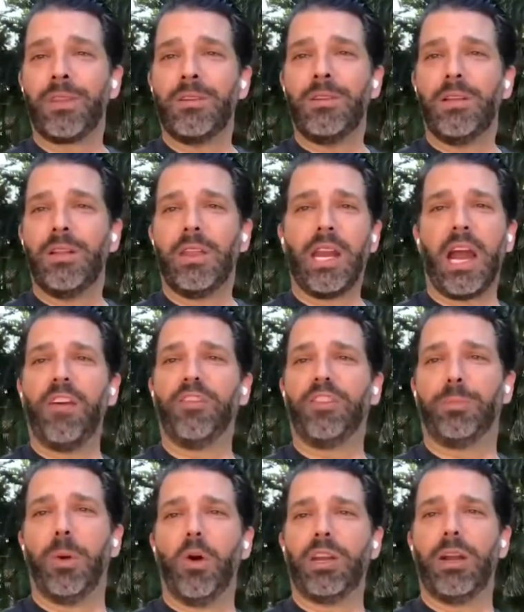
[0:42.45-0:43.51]
that I've
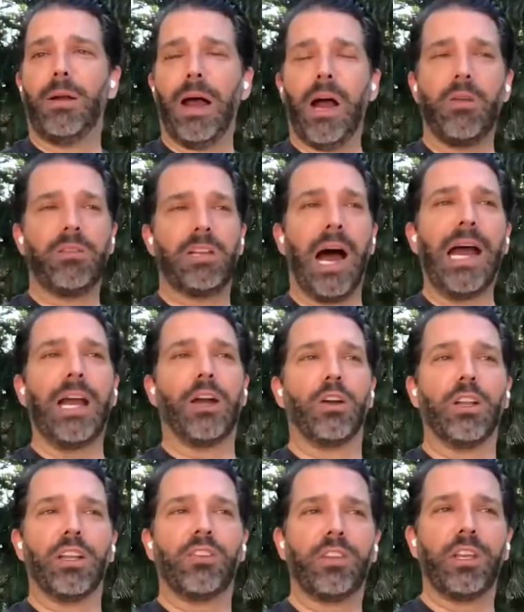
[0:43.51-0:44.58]
spoken about
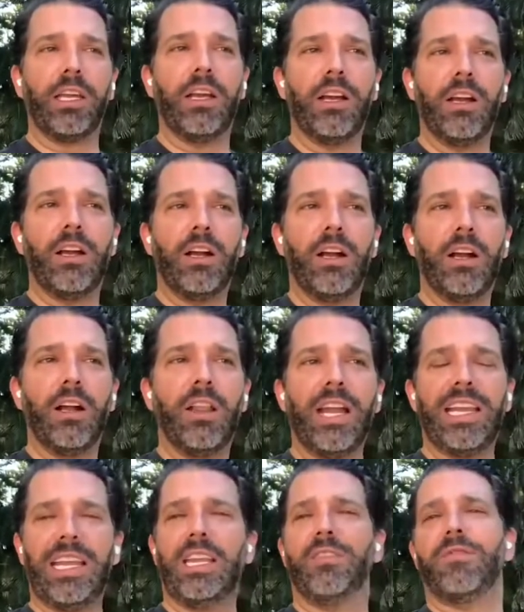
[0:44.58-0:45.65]
tirelessly that
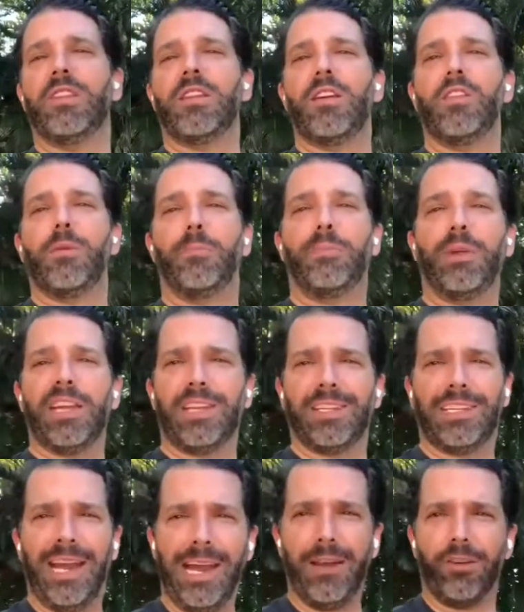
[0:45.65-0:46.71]
even the biggest
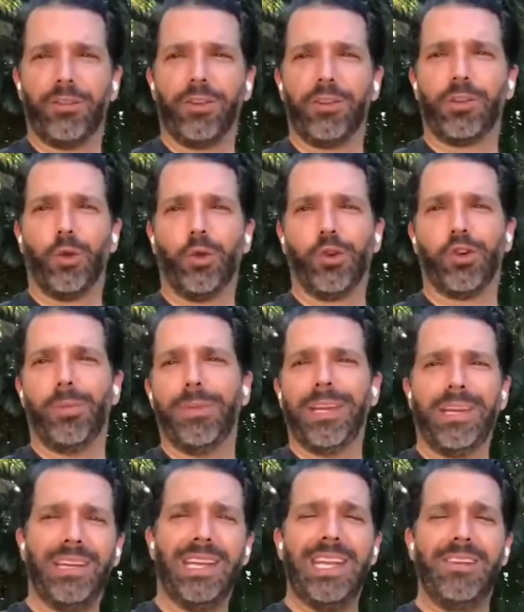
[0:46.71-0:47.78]
haters on social
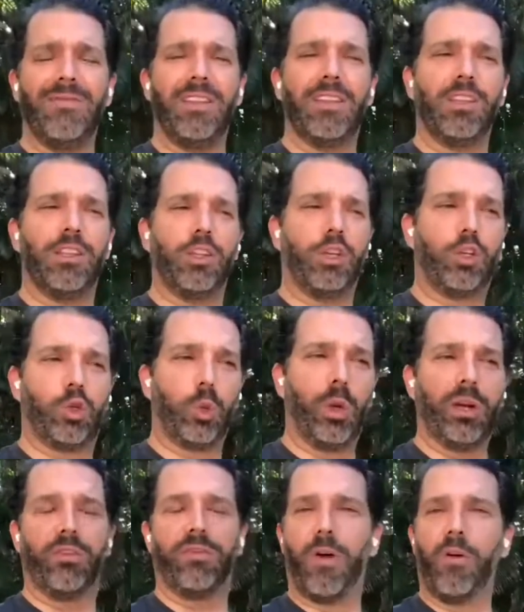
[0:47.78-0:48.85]
media, even the
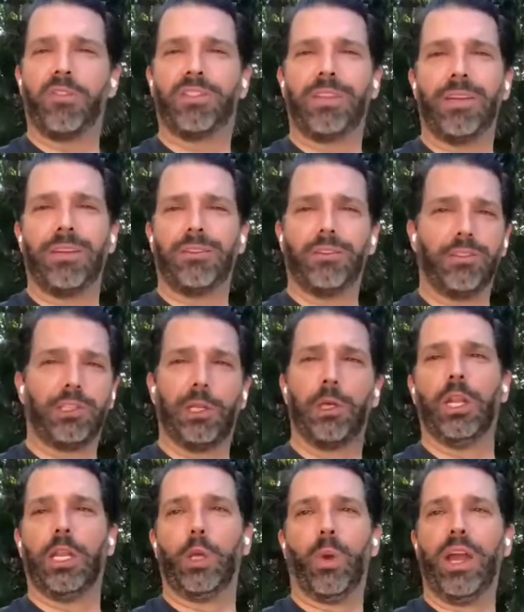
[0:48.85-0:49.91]
Twitter folks that just
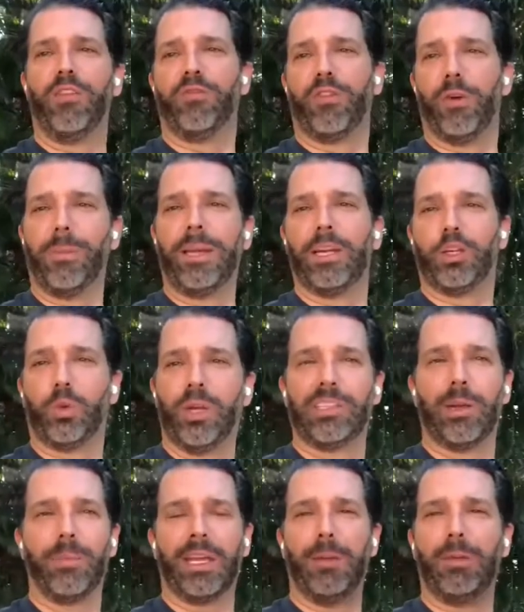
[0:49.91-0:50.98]
literally wait for me to tweet
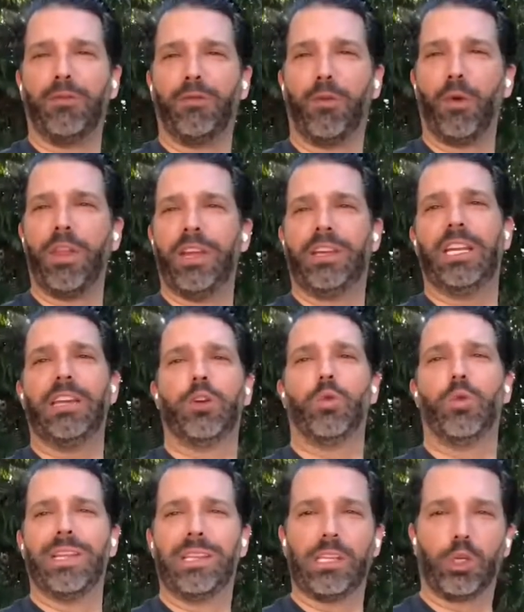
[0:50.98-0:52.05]
something and before they could even
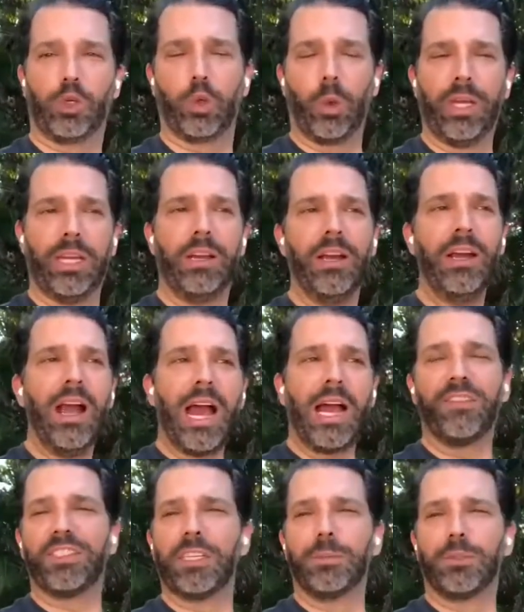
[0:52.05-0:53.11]
read the tweet have
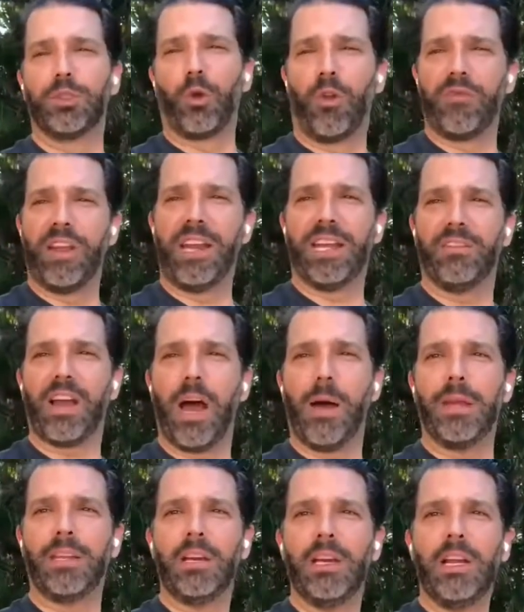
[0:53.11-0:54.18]
some sort of negative
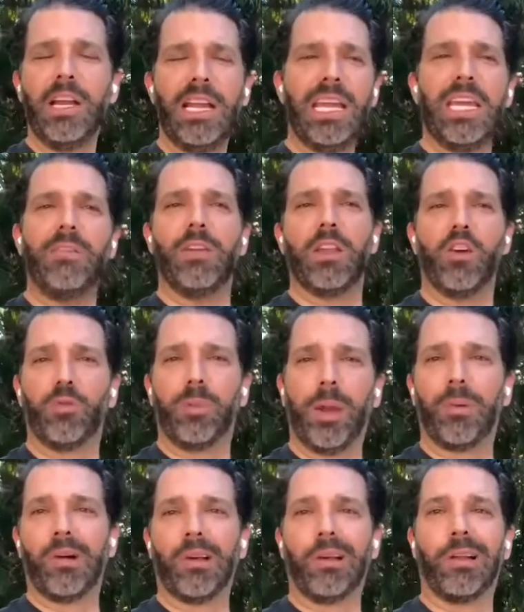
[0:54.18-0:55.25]
comment, even those
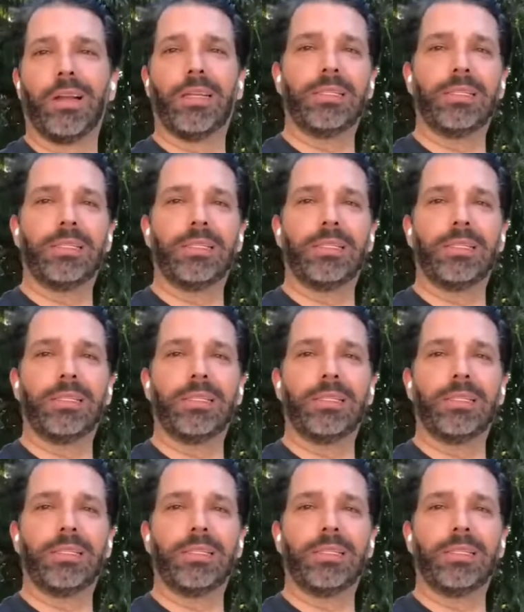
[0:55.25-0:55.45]
people are like,